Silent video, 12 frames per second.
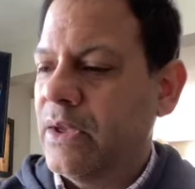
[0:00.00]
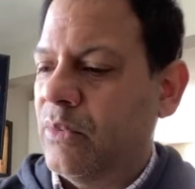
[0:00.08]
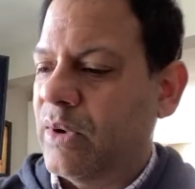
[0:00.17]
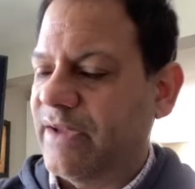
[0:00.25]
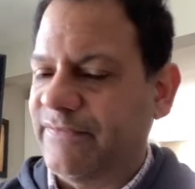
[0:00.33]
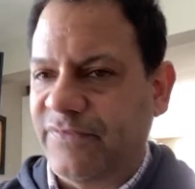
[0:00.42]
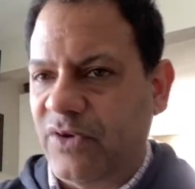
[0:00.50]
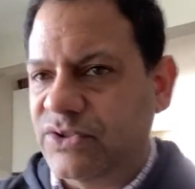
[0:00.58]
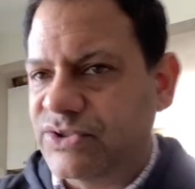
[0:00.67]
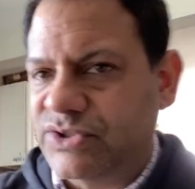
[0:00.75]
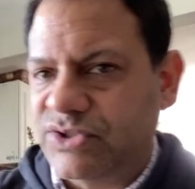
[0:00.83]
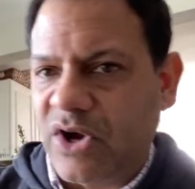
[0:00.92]
When I
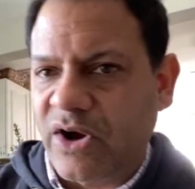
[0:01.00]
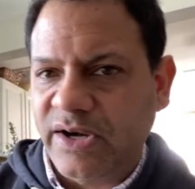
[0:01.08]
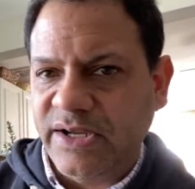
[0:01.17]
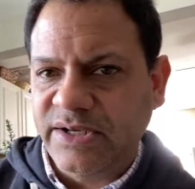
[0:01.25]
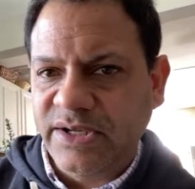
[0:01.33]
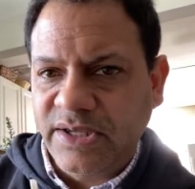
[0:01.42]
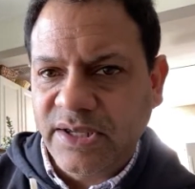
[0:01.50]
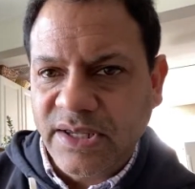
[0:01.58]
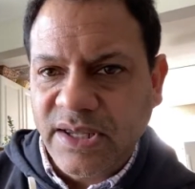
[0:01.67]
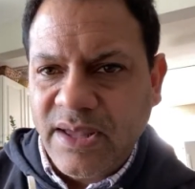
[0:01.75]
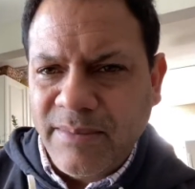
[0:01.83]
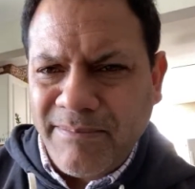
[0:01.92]
first started...
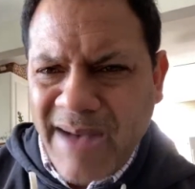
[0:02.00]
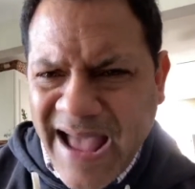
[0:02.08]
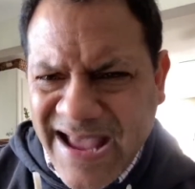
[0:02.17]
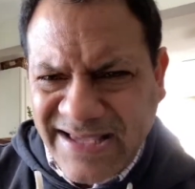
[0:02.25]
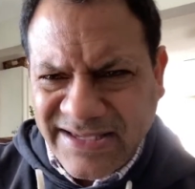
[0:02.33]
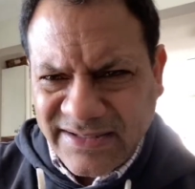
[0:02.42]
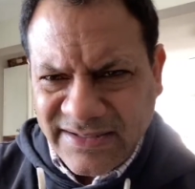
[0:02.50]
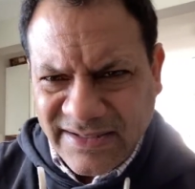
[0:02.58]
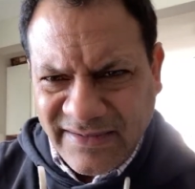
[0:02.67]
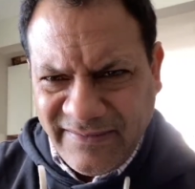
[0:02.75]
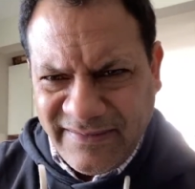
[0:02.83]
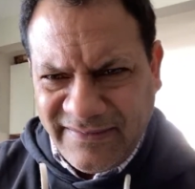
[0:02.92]
Mike
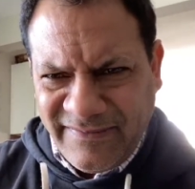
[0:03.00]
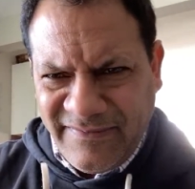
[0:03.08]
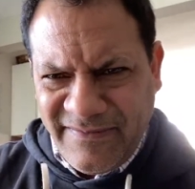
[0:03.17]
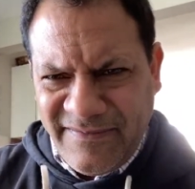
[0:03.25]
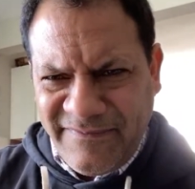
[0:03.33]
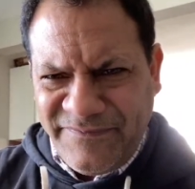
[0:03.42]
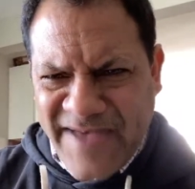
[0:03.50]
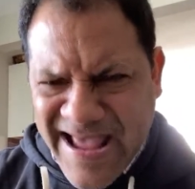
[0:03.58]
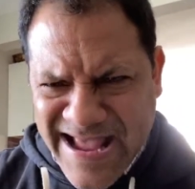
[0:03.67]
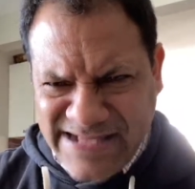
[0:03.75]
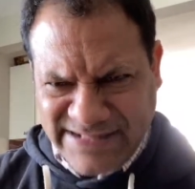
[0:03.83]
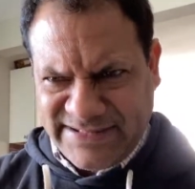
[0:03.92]

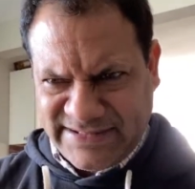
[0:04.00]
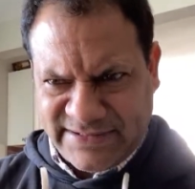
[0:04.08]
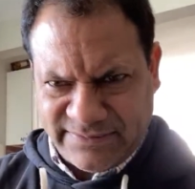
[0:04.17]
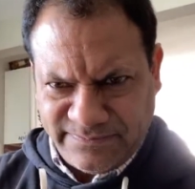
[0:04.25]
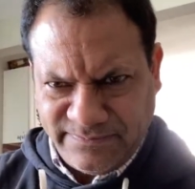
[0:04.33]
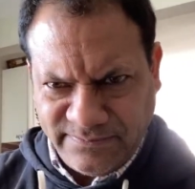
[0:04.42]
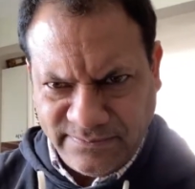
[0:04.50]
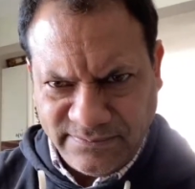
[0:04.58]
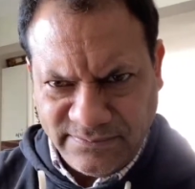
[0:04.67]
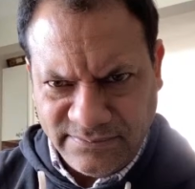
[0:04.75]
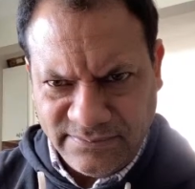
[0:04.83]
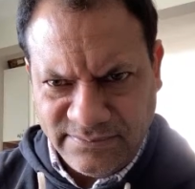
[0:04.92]
Vance!
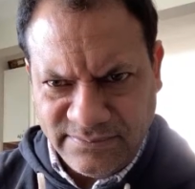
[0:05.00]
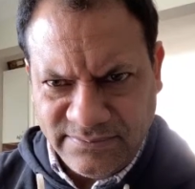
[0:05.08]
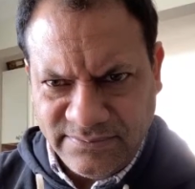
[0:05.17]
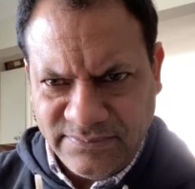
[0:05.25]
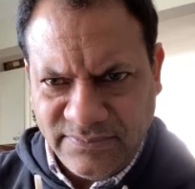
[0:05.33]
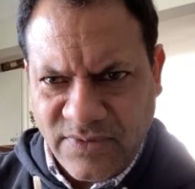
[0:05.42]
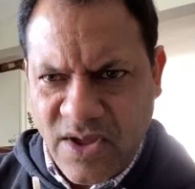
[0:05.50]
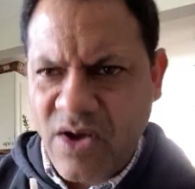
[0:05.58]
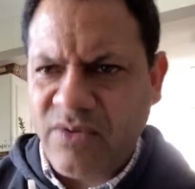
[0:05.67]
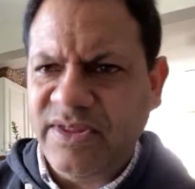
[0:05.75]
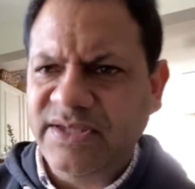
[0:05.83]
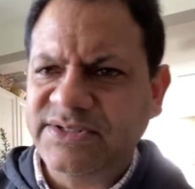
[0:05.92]

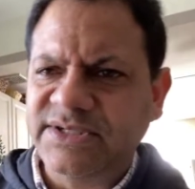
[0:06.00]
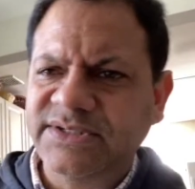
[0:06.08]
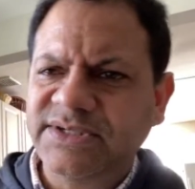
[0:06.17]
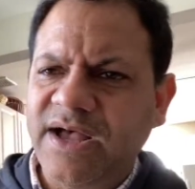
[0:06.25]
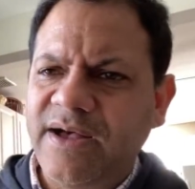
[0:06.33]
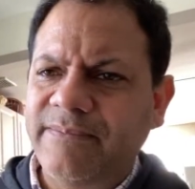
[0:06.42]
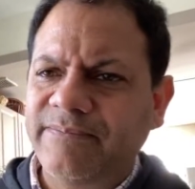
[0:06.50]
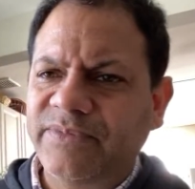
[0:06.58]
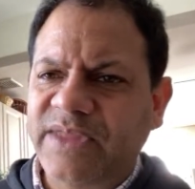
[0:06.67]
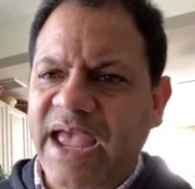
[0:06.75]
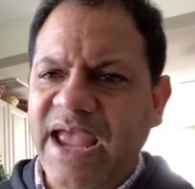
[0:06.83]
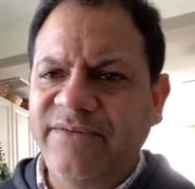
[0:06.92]
No, this is um,
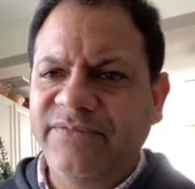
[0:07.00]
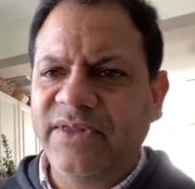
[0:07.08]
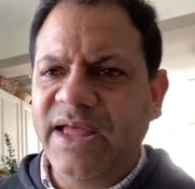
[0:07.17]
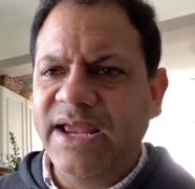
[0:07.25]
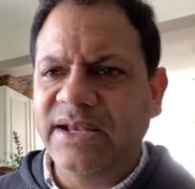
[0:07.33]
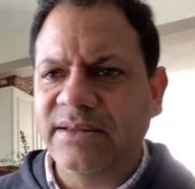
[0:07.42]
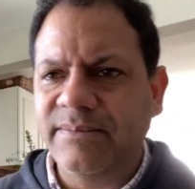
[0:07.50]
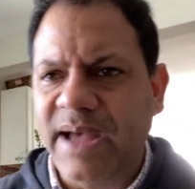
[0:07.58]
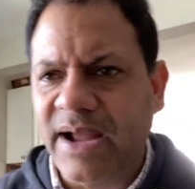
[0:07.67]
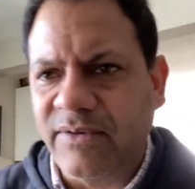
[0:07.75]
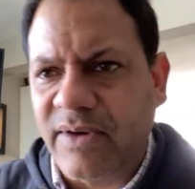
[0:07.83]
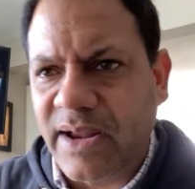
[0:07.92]
The Hateful Eight in the
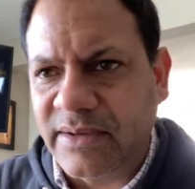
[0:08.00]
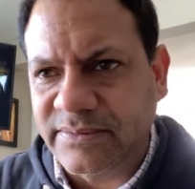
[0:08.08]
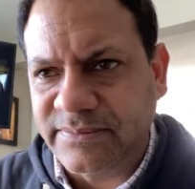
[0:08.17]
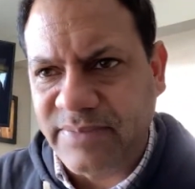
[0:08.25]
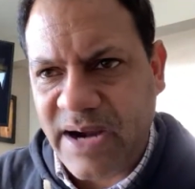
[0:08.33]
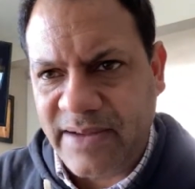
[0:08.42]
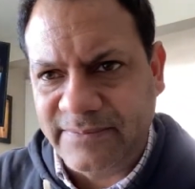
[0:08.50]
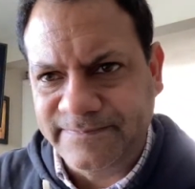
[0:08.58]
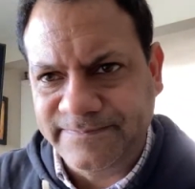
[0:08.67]
background. Brah.